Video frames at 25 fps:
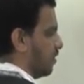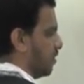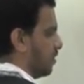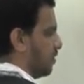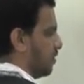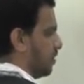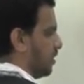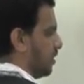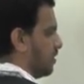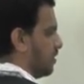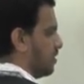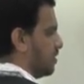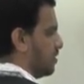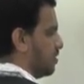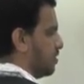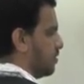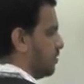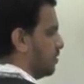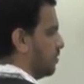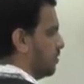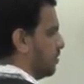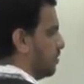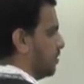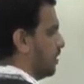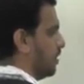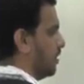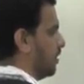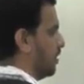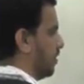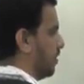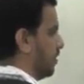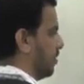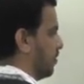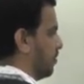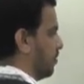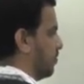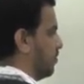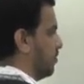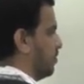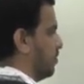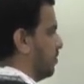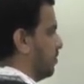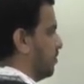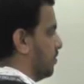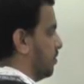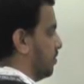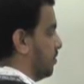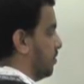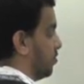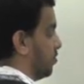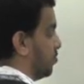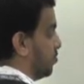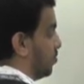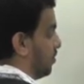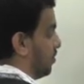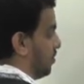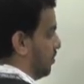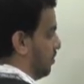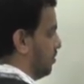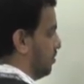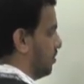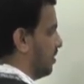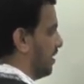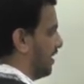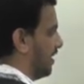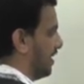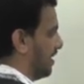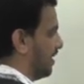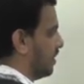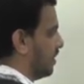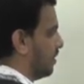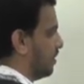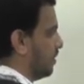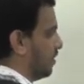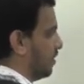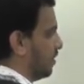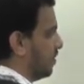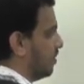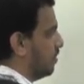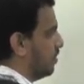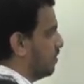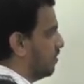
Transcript: that is a theta, 90 degree.